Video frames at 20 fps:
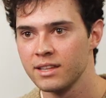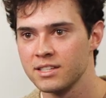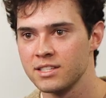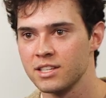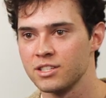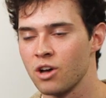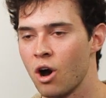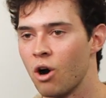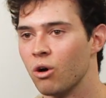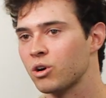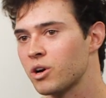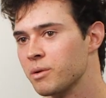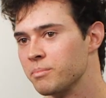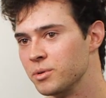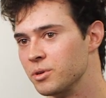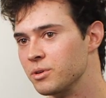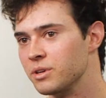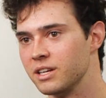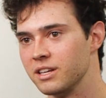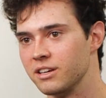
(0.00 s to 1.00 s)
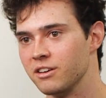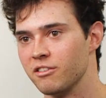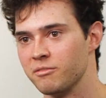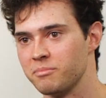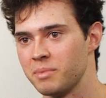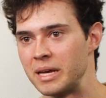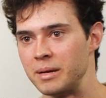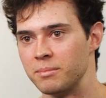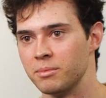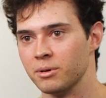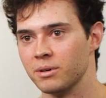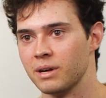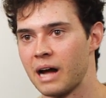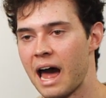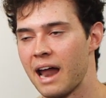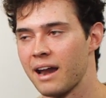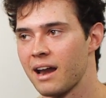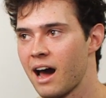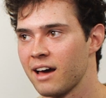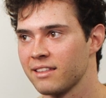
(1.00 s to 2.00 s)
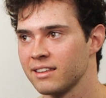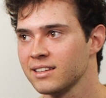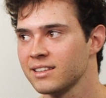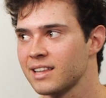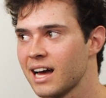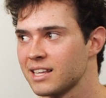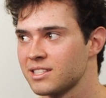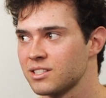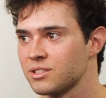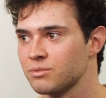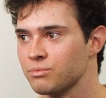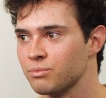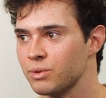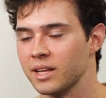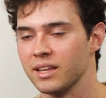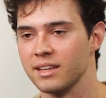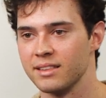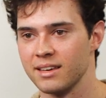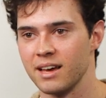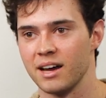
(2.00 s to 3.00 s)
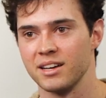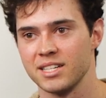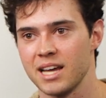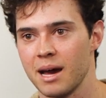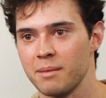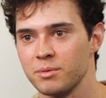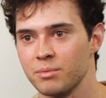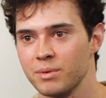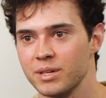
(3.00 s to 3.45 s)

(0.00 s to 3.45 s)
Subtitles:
There's this whole community of people, and I think that's really the untapped